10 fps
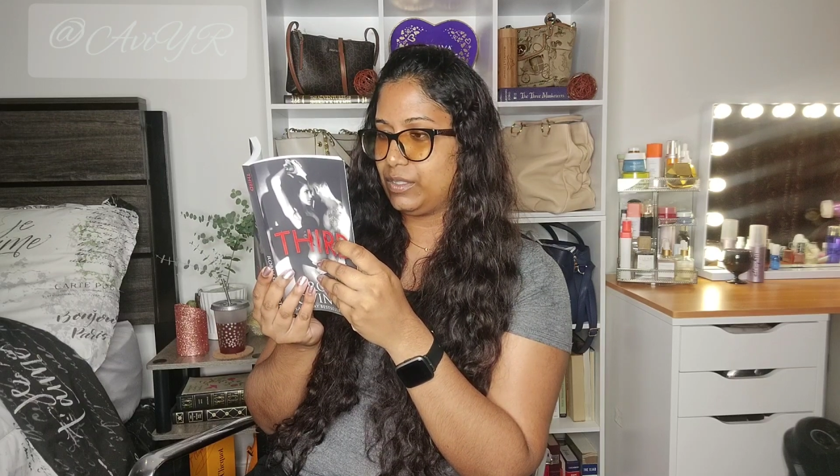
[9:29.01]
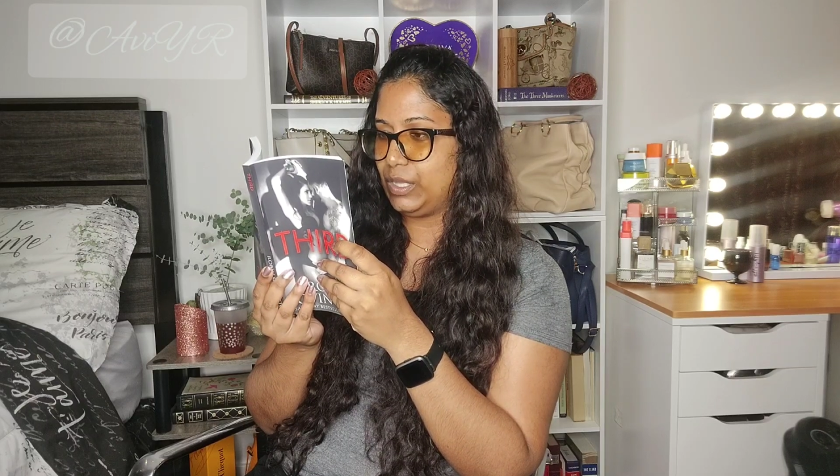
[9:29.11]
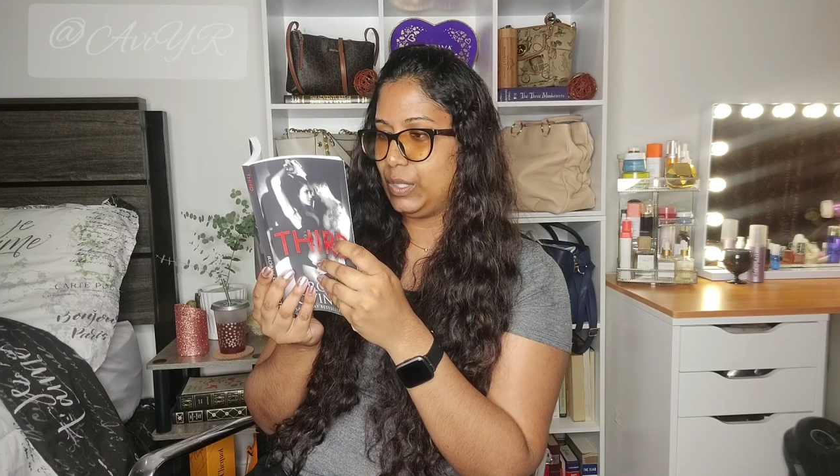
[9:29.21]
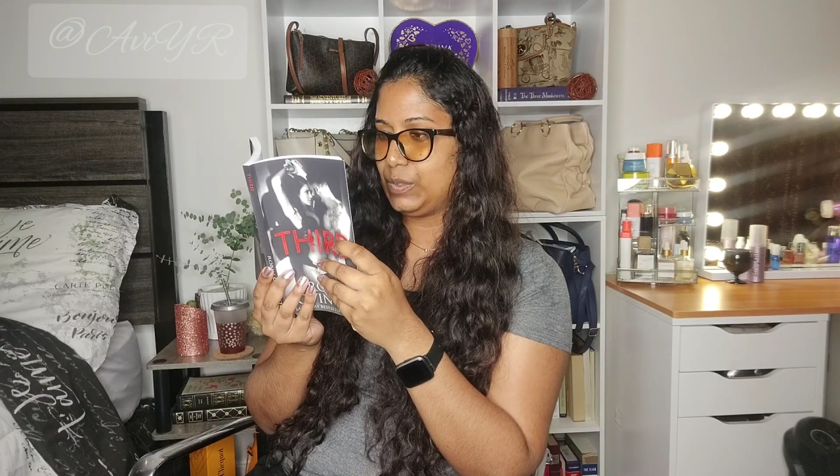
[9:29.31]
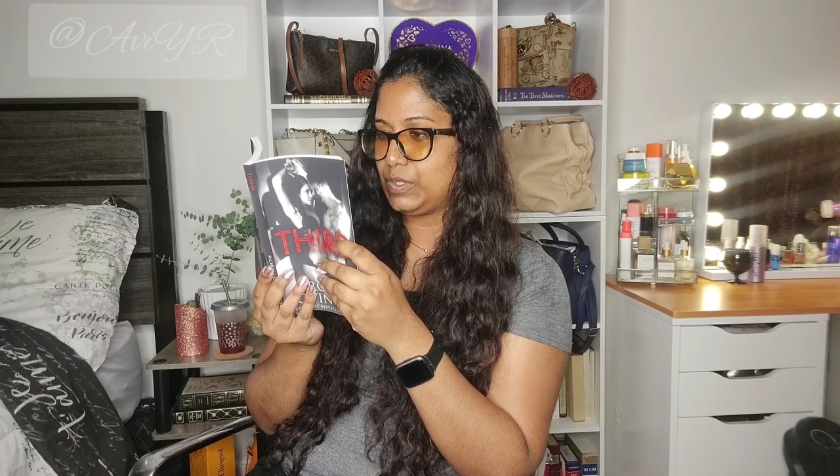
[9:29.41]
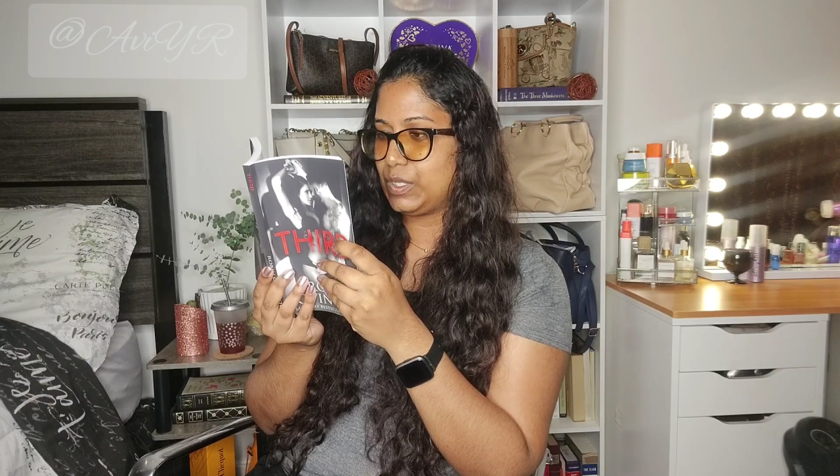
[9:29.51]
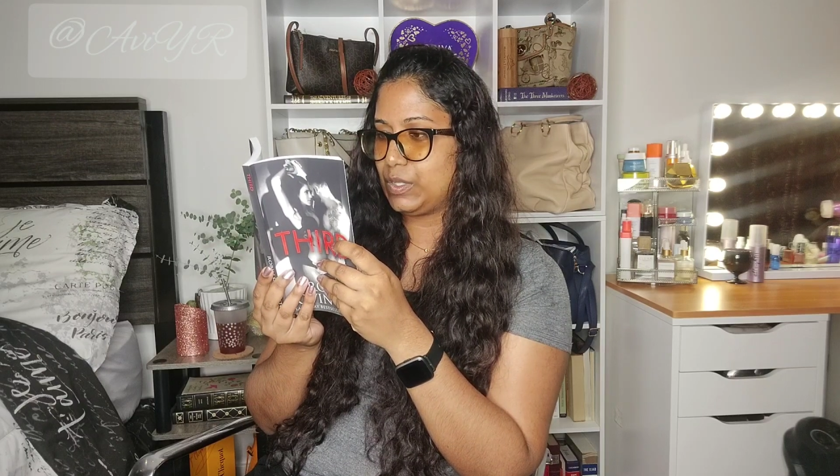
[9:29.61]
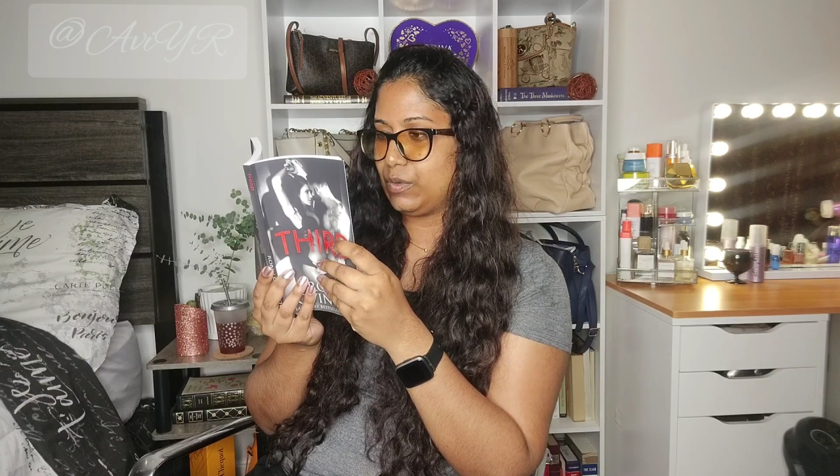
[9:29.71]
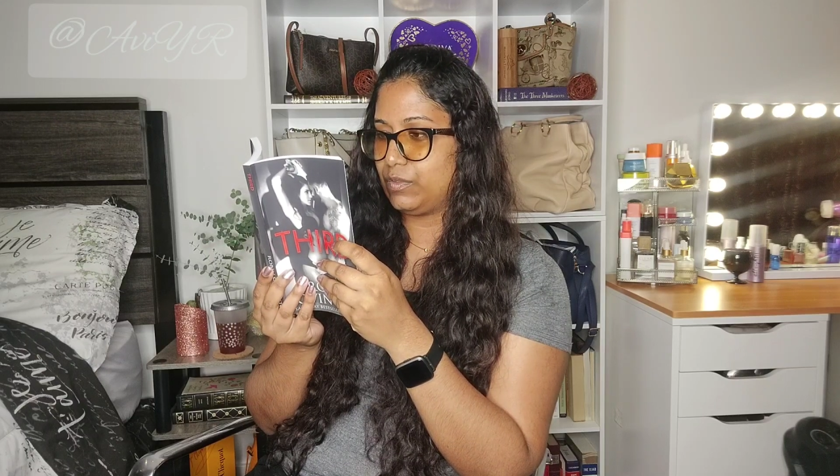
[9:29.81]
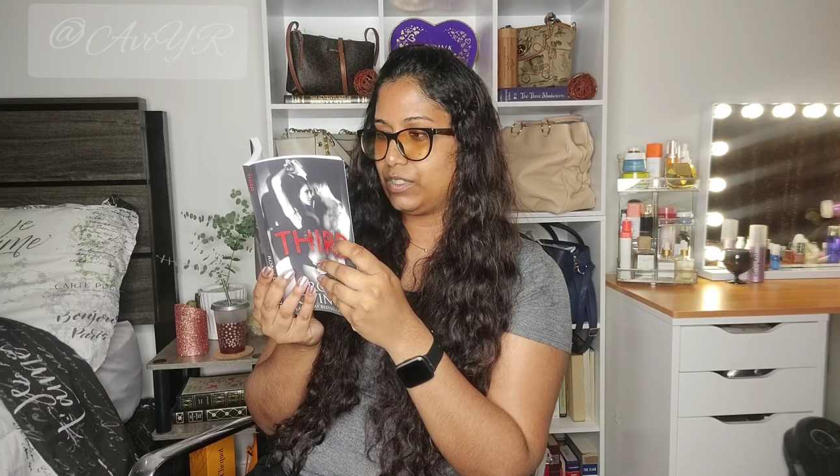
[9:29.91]
closed it
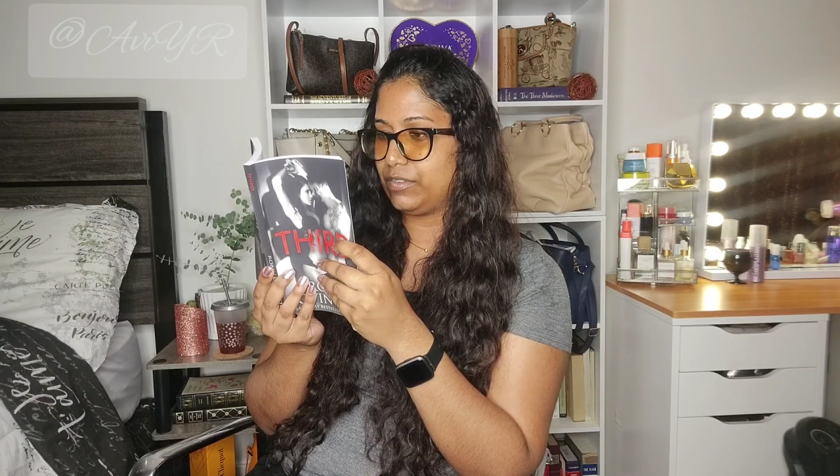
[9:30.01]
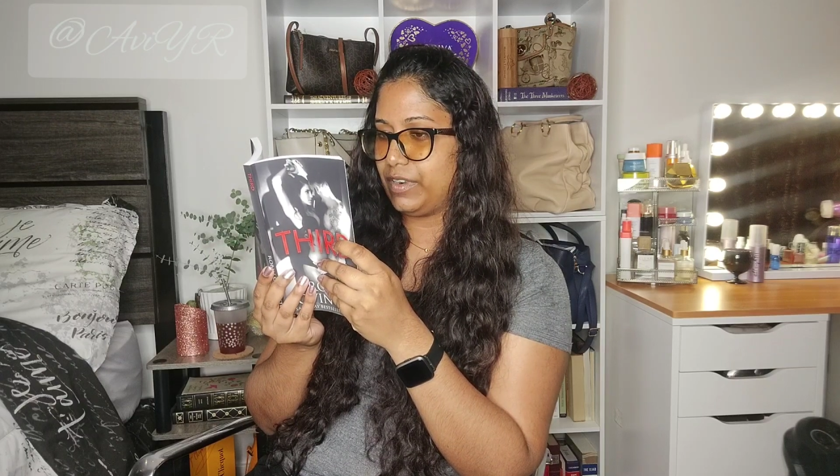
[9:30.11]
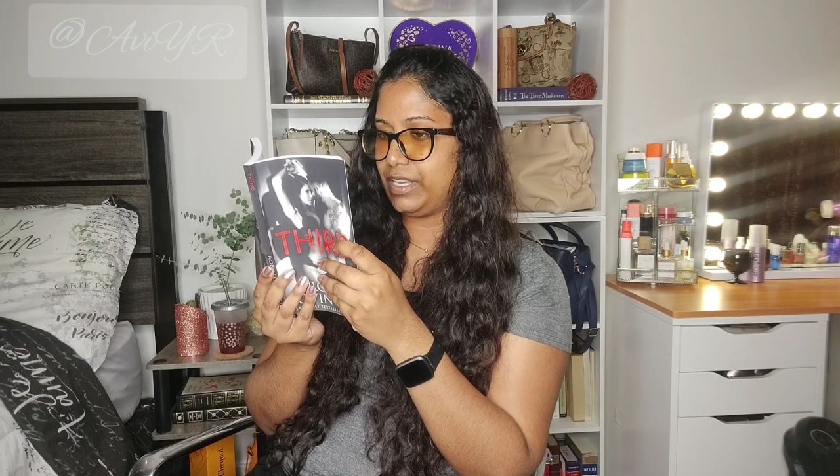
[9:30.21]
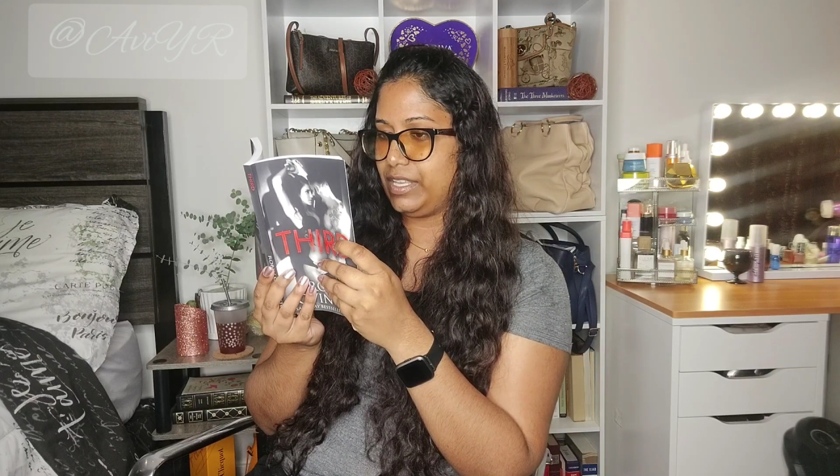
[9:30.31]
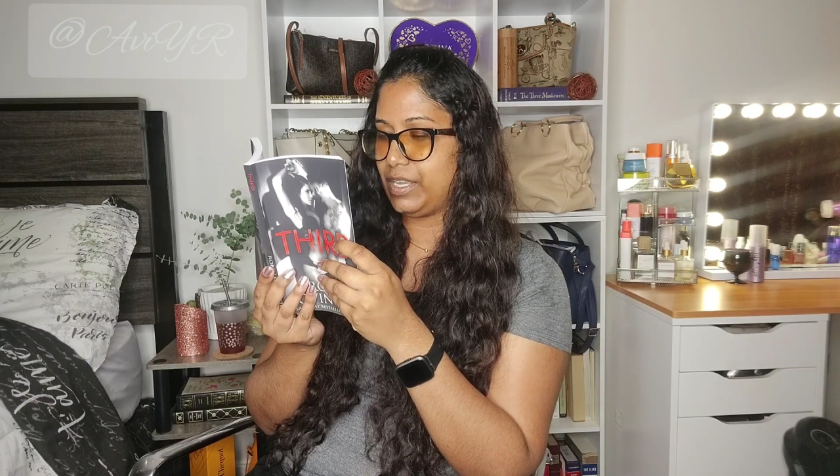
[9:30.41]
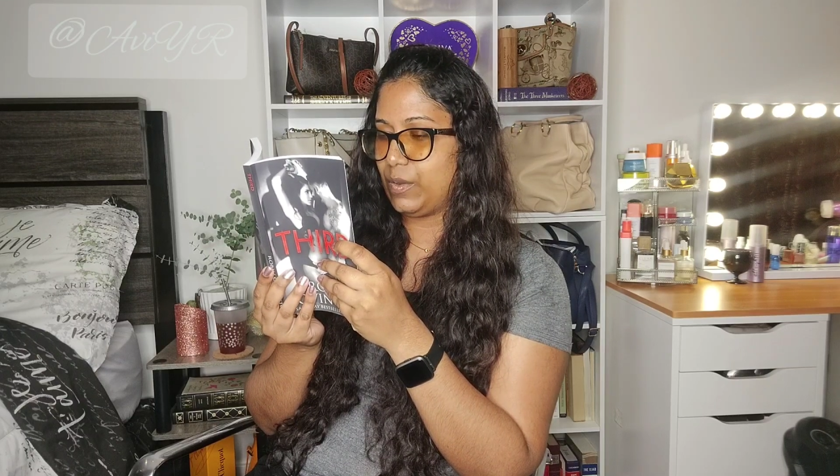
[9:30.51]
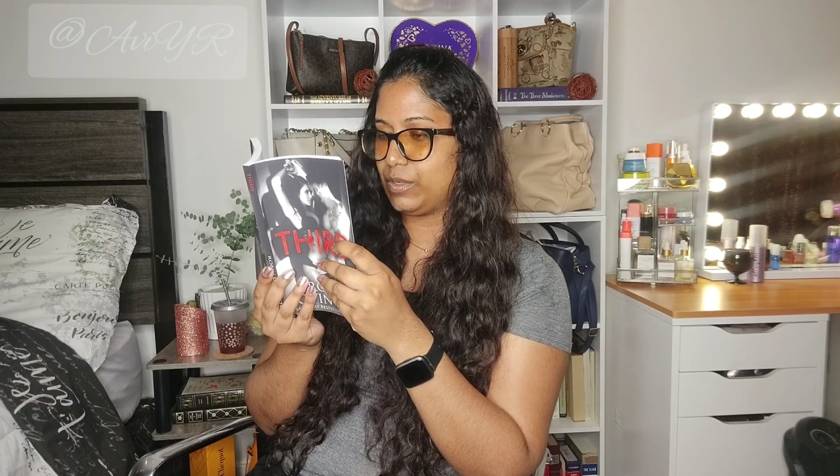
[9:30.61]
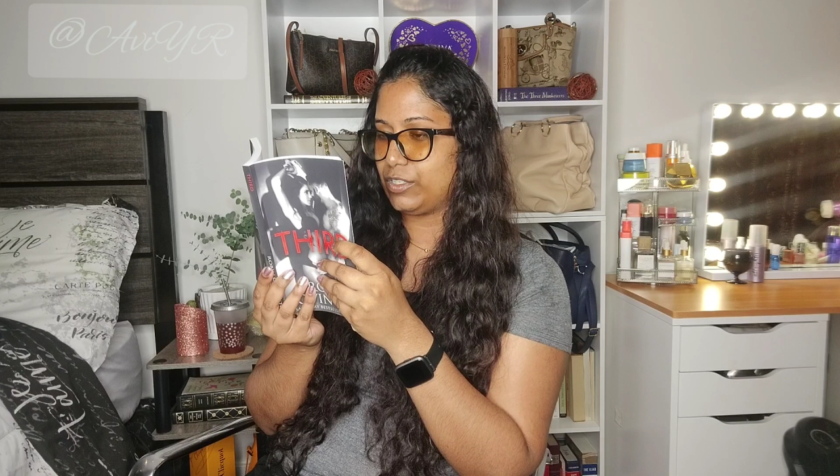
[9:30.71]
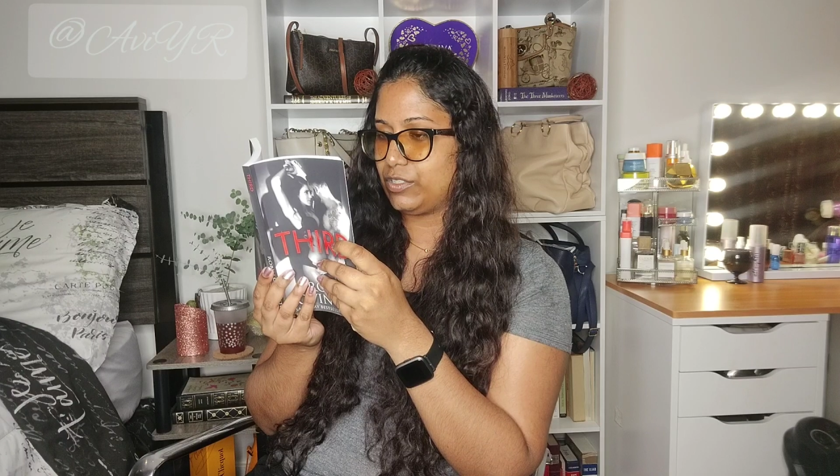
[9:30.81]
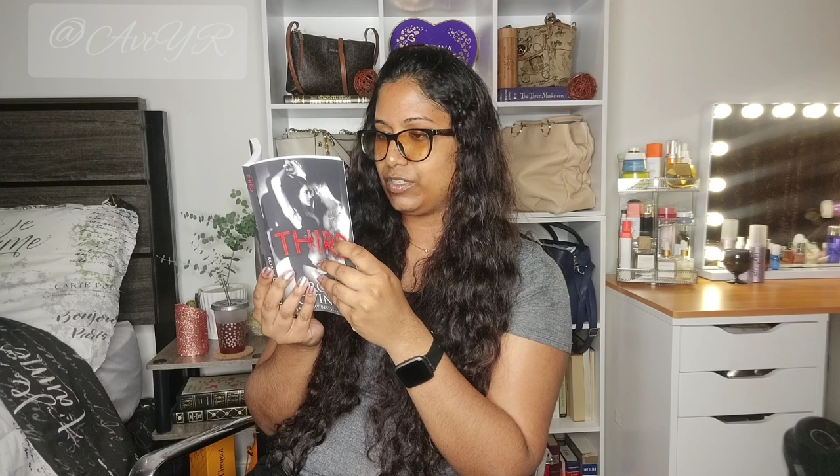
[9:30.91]
over the railing
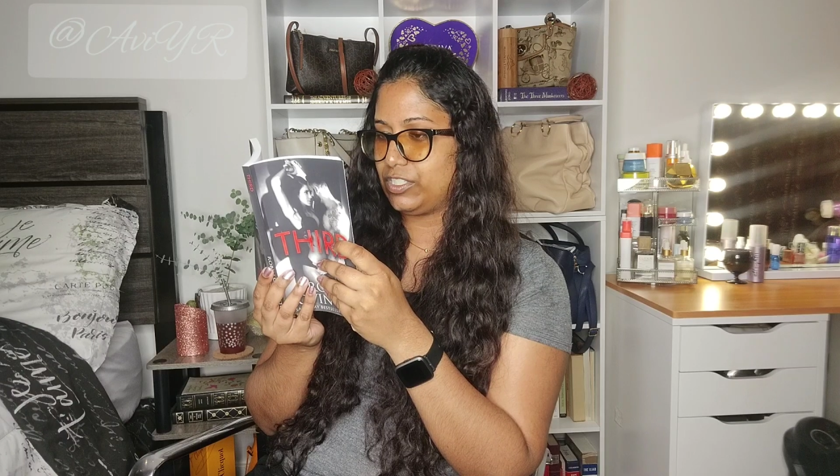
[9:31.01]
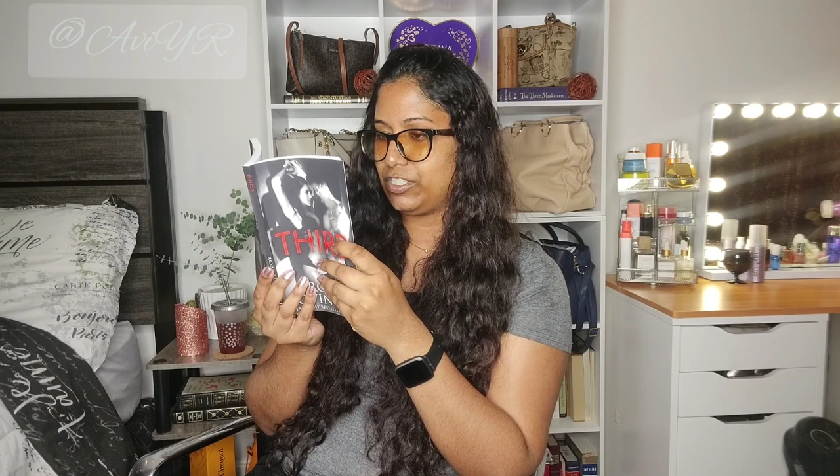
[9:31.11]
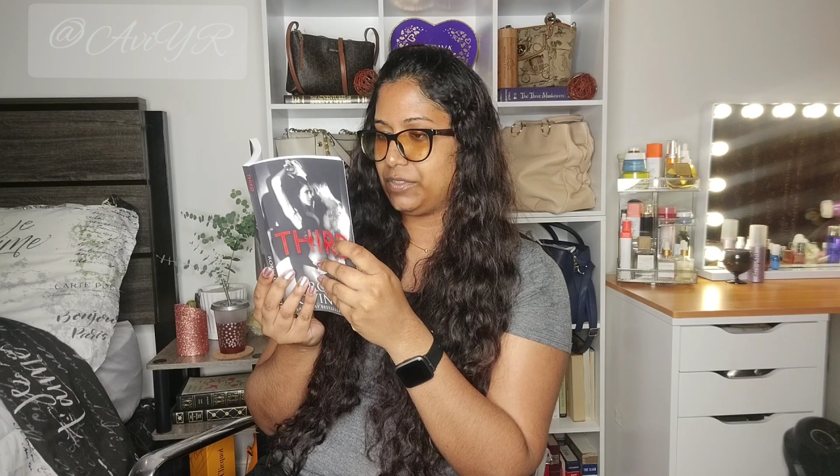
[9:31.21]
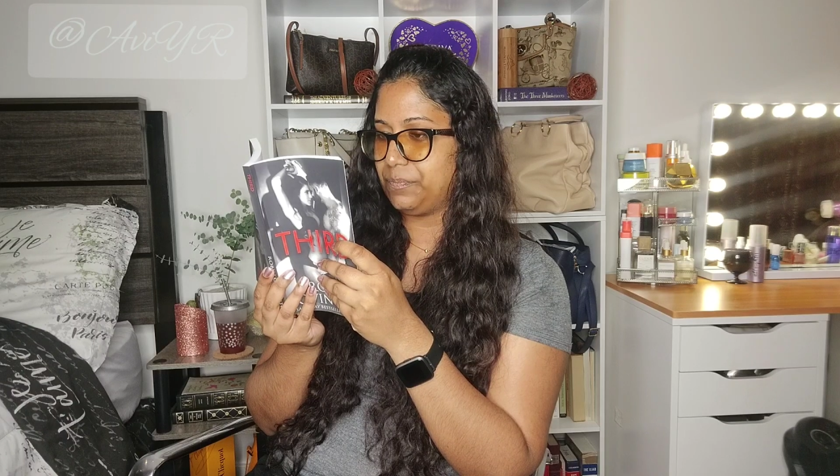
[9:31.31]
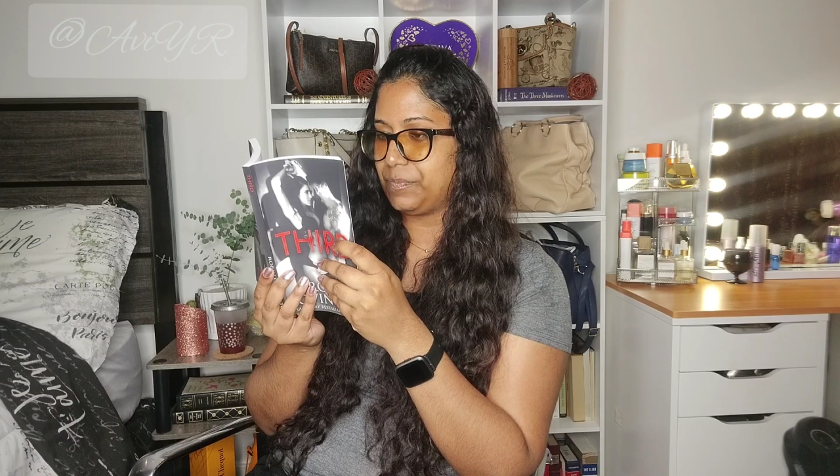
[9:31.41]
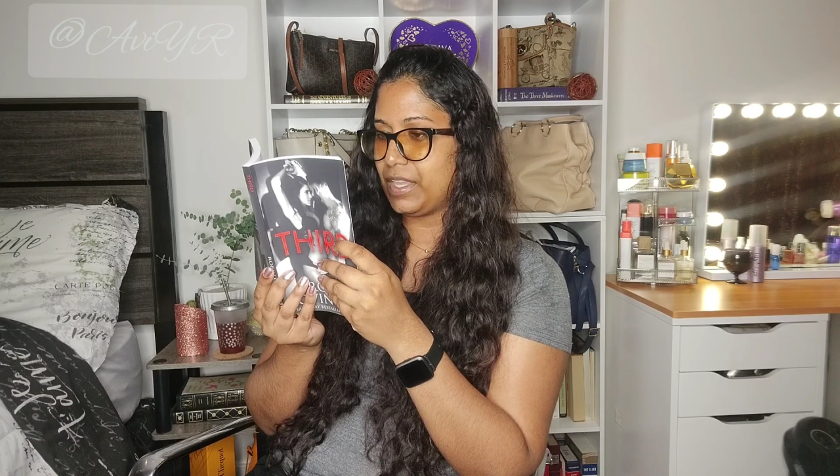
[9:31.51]
on the stretcher.